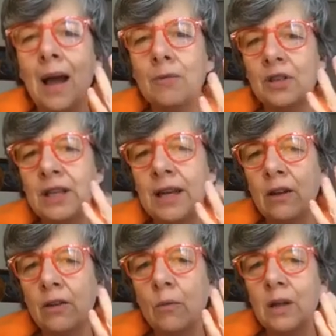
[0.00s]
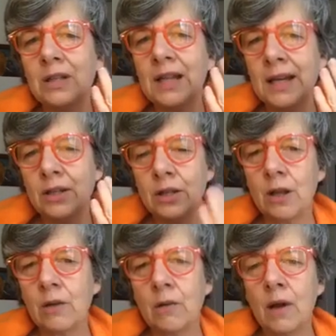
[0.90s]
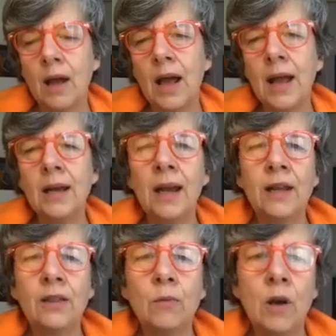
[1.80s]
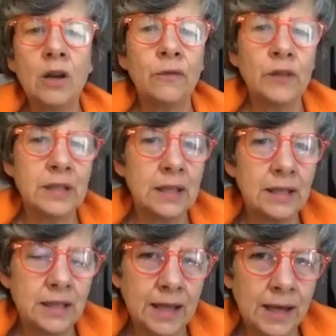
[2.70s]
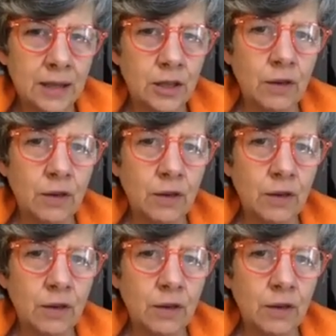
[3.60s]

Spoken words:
I'm not so keen on the word teach though. I like the word facilitate.